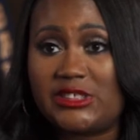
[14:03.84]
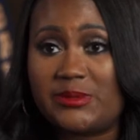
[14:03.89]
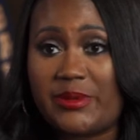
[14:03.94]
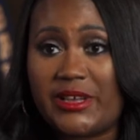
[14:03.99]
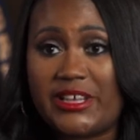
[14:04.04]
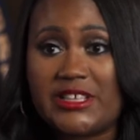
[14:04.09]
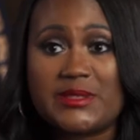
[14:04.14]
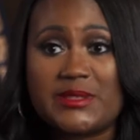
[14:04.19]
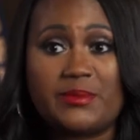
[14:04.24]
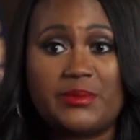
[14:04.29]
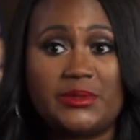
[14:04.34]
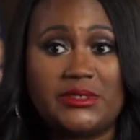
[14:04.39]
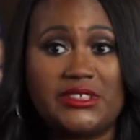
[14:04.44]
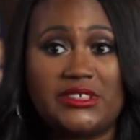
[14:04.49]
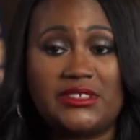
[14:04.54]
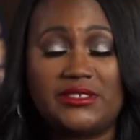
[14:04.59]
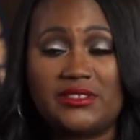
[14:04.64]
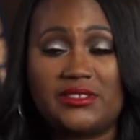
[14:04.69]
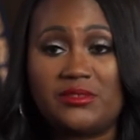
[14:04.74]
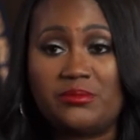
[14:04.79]
space, but
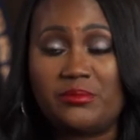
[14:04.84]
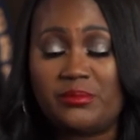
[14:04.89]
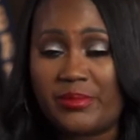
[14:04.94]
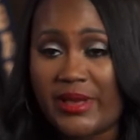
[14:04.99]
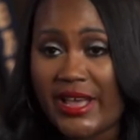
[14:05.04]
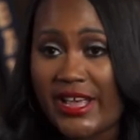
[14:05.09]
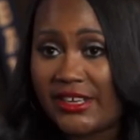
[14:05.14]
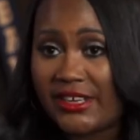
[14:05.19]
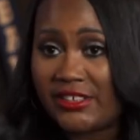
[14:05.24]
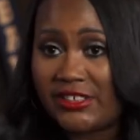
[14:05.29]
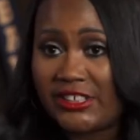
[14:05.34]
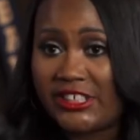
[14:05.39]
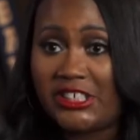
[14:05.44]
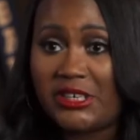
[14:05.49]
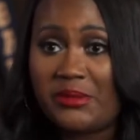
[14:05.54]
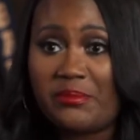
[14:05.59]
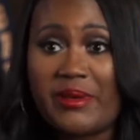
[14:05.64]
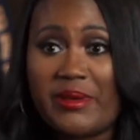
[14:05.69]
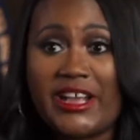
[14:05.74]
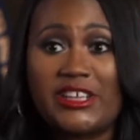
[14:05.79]

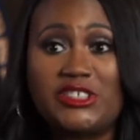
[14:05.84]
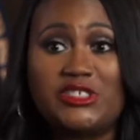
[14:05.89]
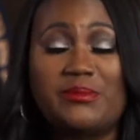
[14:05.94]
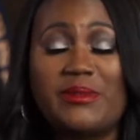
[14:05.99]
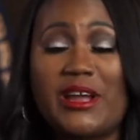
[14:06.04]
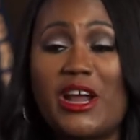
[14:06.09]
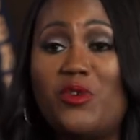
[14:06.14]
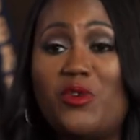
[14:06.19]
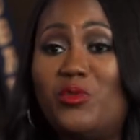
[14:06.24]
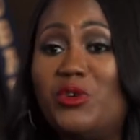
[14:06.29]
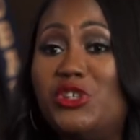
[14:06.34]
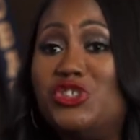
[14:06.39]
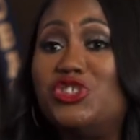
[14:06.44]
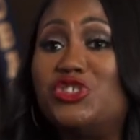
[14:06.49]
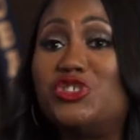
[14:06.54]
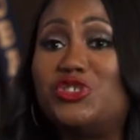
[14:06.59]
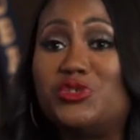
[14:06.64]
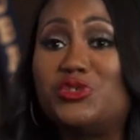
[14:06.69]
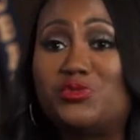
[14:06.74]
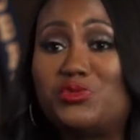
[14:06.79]
getting back to my
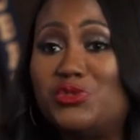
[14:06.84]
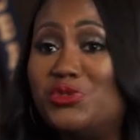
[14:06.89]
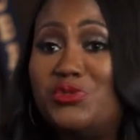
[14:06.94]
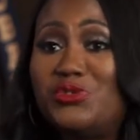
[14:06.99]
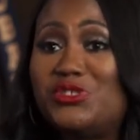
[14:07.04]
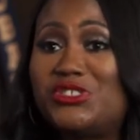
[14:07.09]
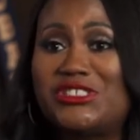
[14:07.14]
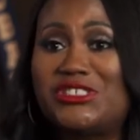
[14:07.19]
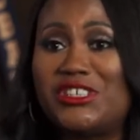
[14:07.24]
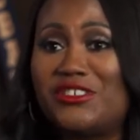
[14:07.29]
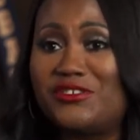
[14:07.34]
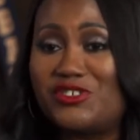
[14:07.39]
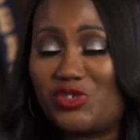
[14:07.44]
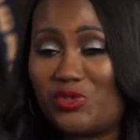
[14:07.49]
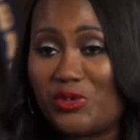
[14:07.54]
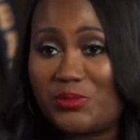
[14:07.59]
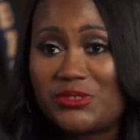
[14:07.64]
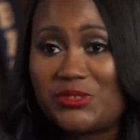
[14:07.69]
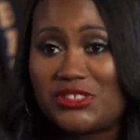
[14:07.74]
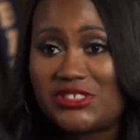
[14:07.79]
original roots of
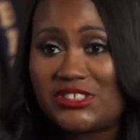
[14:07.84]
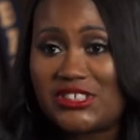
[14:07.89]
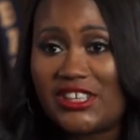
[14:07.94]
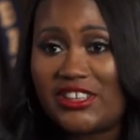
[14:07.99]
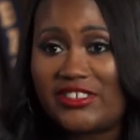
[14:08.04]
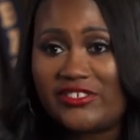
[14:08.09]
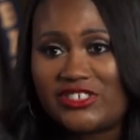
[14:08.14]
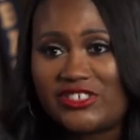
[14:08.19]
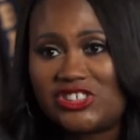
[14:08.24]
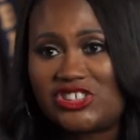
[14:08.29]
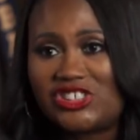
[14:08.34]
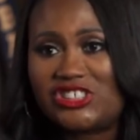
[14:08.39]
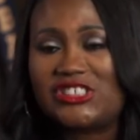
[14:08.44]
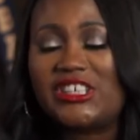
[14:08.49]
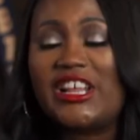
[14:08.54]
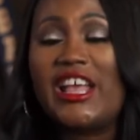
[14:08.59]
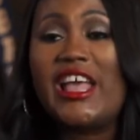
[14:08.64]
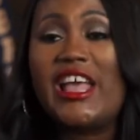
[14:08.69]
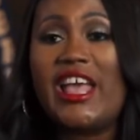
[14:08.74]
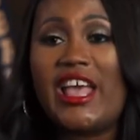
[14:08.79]
scripted
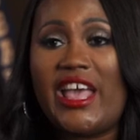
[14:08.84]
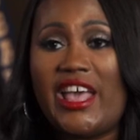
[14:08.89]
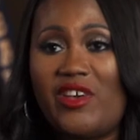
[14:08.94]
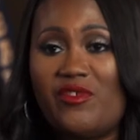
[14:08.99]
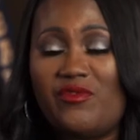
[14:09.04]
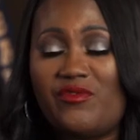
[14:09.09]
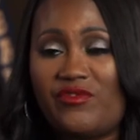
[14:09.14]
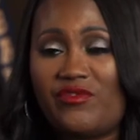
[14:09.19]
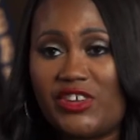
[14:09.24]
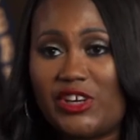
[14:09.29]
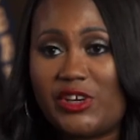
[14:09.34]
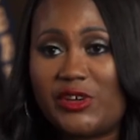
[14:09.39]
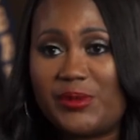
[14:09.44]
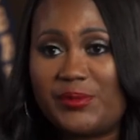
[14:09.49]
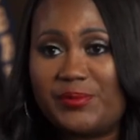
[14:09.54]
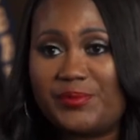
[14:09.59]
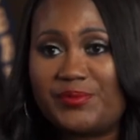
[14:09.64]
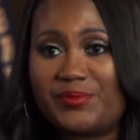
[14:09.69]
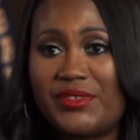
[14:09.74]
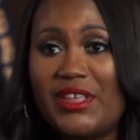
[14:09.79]
television and
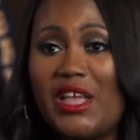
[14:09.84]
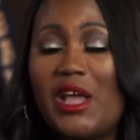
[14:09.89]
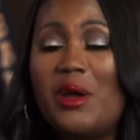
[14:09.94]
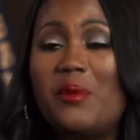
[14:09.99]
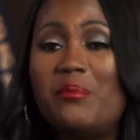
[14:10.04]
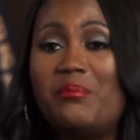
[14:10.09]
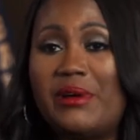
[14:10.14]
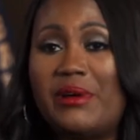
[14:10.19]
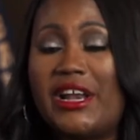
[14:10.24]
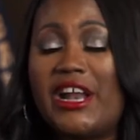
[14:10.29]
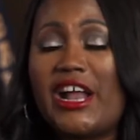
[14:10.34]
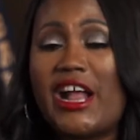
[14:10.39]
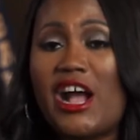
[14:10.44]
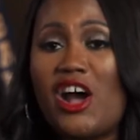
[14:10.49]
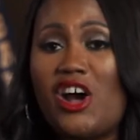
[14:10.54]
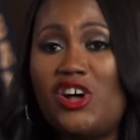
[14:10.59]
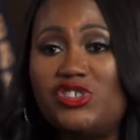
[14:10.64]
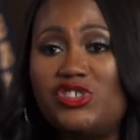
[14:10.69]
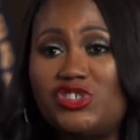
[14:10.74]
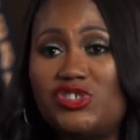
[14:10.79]
film. But I
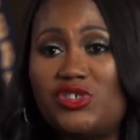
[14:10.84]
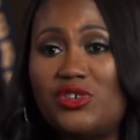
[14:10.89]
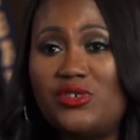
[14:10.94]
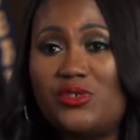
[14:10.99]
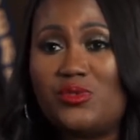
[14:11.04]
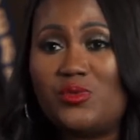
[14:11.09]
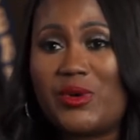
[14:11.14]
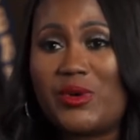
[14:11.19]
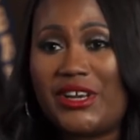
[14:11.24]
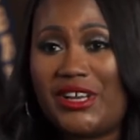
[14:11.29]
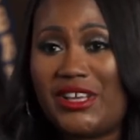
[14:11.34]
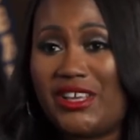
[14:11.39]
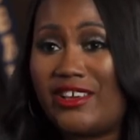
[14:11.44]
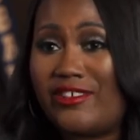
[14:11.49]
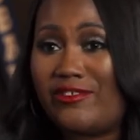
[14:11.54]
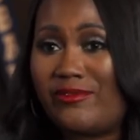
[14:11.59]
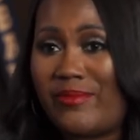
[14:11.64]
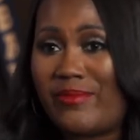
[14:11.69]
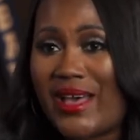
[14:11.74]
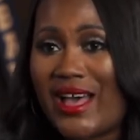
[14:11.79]
also want to
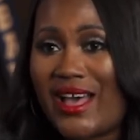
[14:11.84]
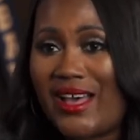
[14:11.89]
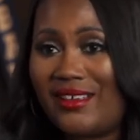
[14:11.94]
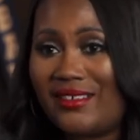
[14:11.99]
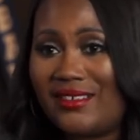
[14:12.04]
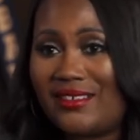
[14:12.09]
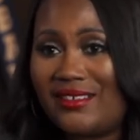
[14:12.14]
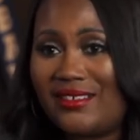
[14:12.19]
give back.